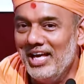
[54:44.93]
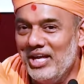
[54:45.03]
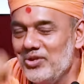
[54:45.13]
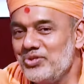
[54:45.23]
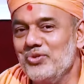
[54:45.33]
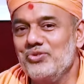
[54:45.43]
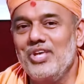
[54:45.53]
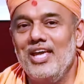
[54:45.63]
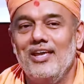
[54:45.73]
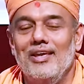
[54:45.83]
He used to
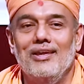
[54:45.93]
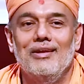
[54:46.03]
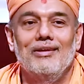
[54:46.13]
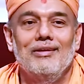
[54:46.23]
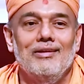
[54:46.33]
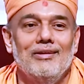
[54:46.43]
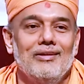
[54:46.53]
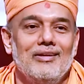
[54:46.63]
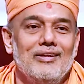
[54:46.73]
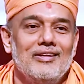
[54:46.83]
say
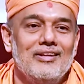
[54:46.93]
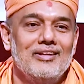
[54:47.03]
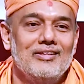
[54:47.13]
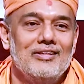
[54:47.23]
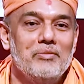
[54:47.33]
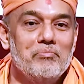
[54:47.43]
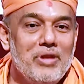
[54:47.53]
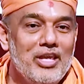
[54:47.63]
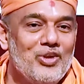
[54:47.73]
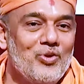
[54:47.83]
that
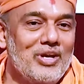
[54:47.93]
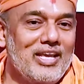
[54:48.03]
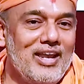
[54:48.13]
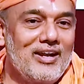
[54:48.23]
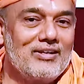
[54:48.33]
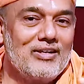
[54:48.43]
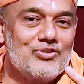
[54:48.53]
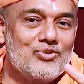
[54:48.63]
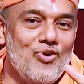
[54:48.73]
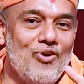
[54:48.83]
make your character
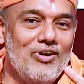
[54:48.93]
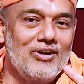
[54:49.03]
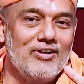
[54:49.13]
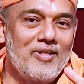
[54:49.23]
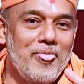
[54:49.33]
strong